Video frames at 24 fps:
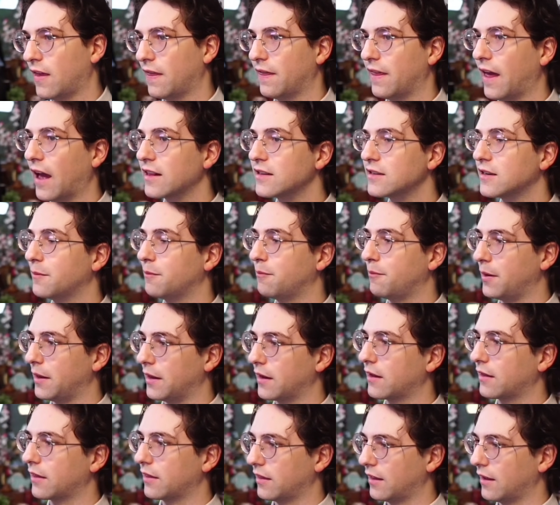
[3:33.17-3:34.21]
That's a
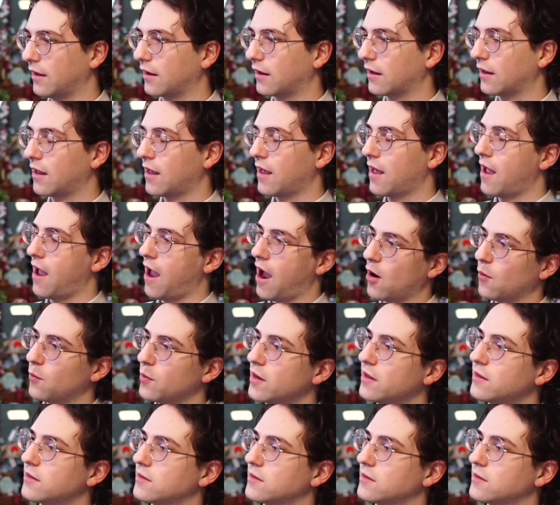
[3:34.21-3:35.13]
big thing. How many